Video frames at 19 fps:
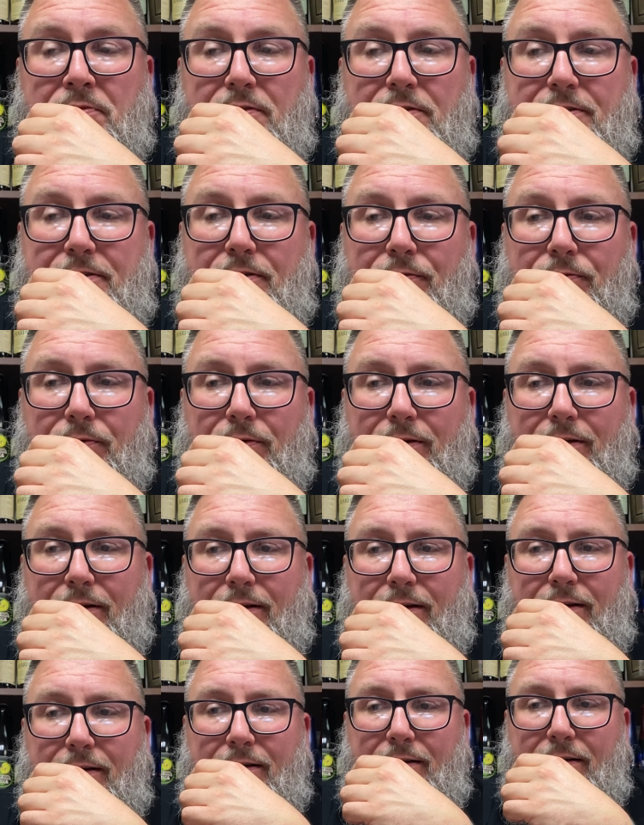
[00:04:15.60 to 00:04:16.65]
you know, uh,
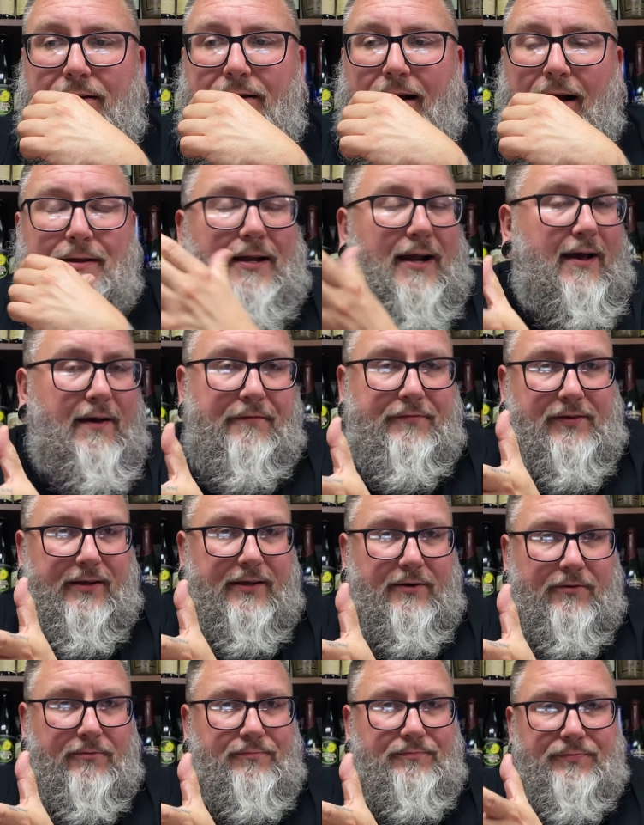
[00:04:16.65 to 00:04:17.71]
uh, I'm gonna have to, you
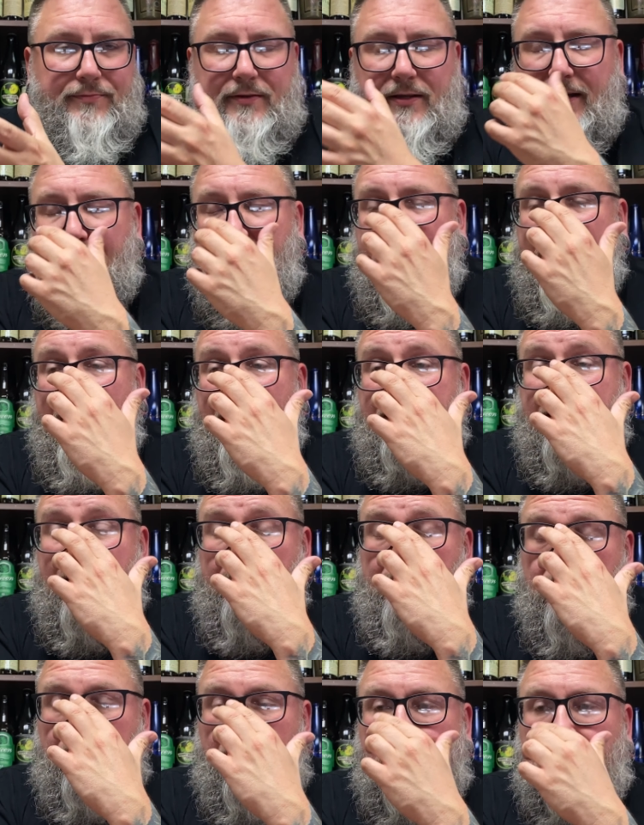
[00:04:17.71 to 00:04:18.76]
know, again ask how
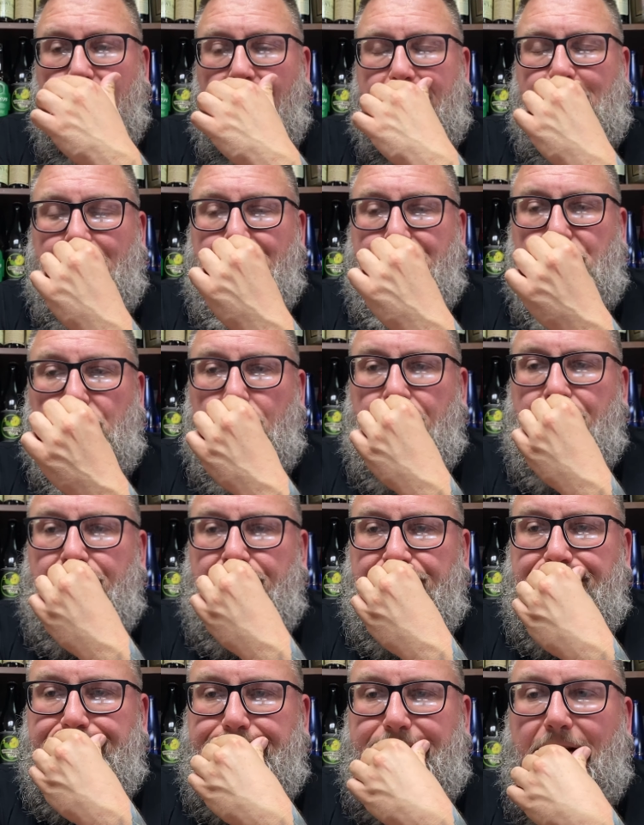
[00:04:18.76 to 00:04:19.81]
much this costs. I'm sure
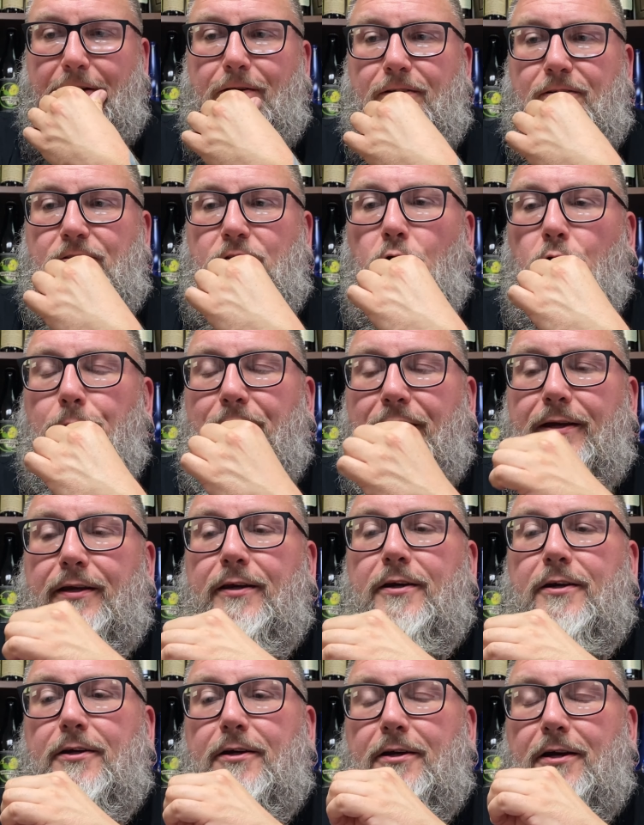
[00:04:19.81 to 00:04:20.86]
Darren has told me,
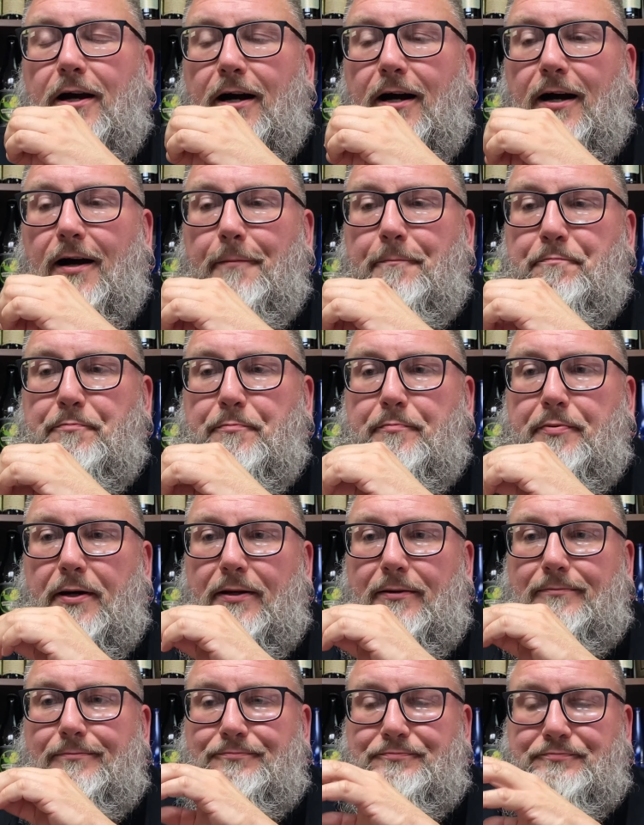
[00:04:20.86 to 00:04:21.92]
um, but